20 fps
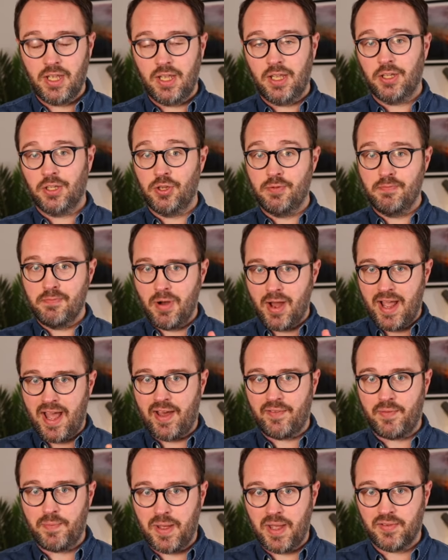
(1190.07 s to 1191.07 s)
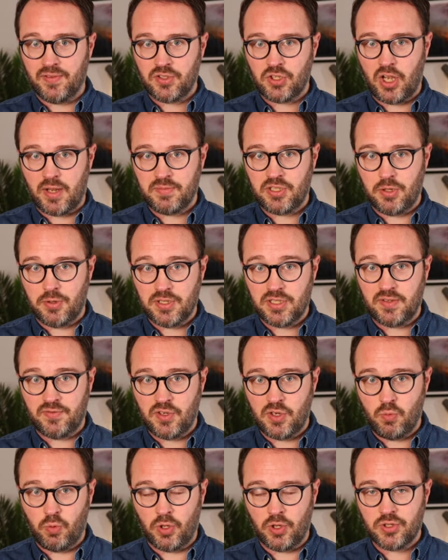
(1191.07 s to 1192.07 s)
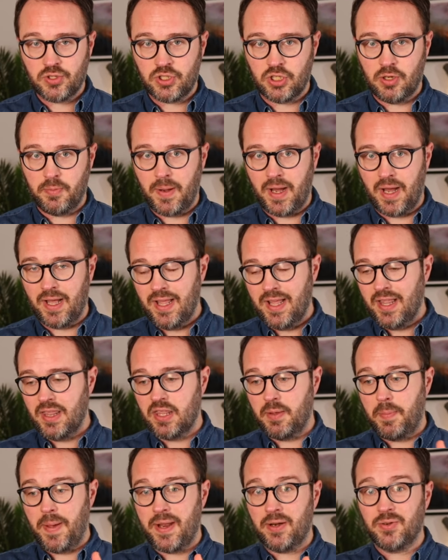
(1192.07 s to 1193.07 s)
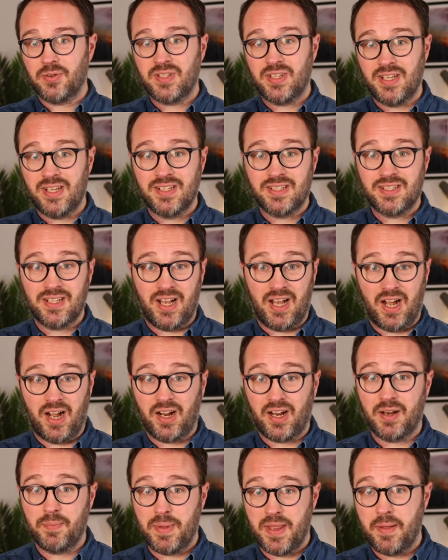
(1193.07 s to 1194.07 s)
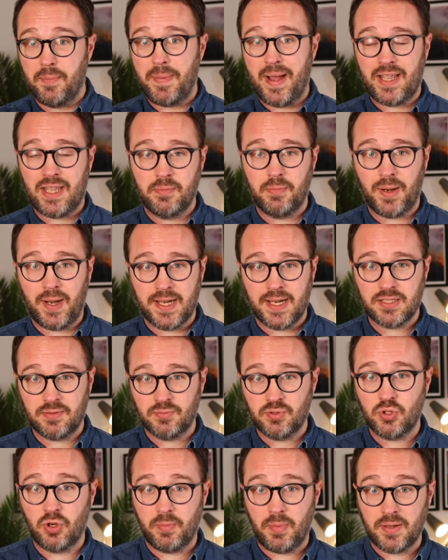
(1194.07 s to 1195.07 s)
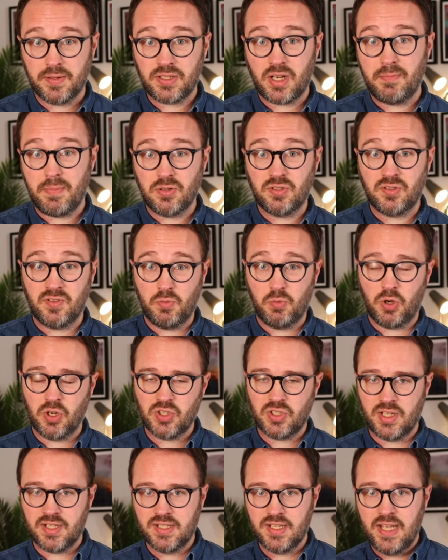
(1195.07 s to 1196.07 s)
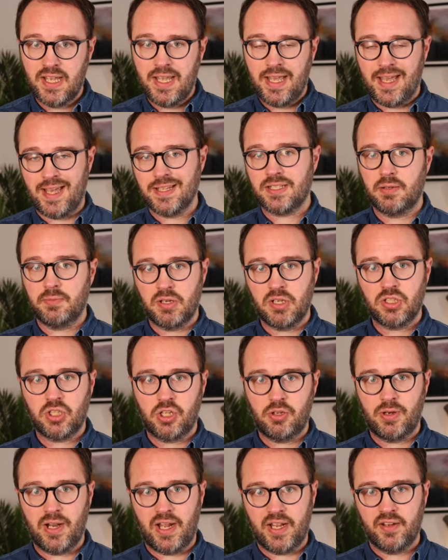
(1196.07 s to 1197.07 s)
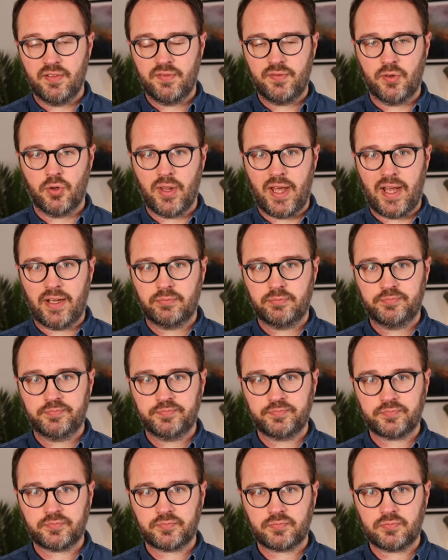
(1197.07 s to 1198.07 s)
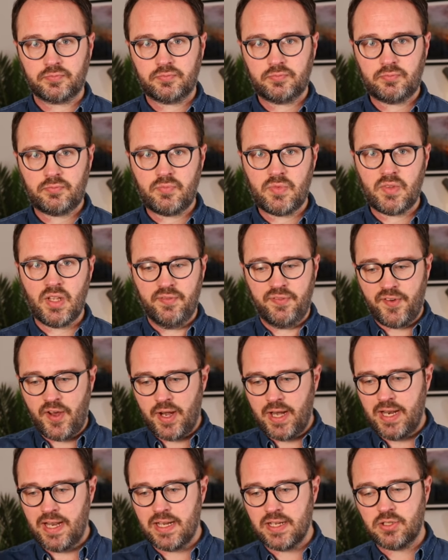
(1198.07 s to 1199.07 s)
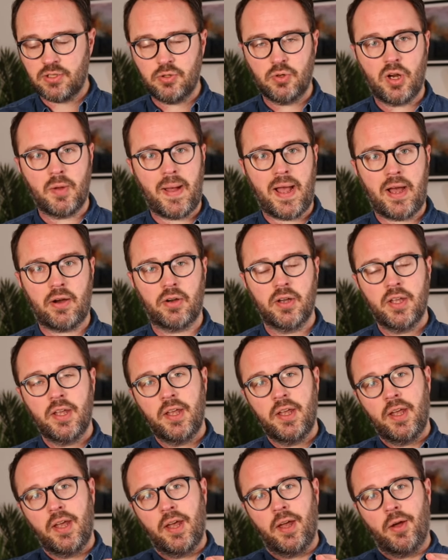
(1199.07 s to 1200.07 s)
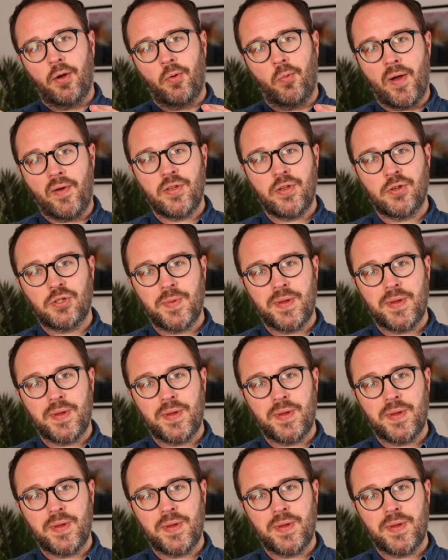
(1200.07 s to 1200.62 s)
You might have a bit of time to do this if you want to, but the penalties are going to be back in place, I'm sure. By the time most of you watch this, it's going to be too late for that. And finally, let's talk about whether you should be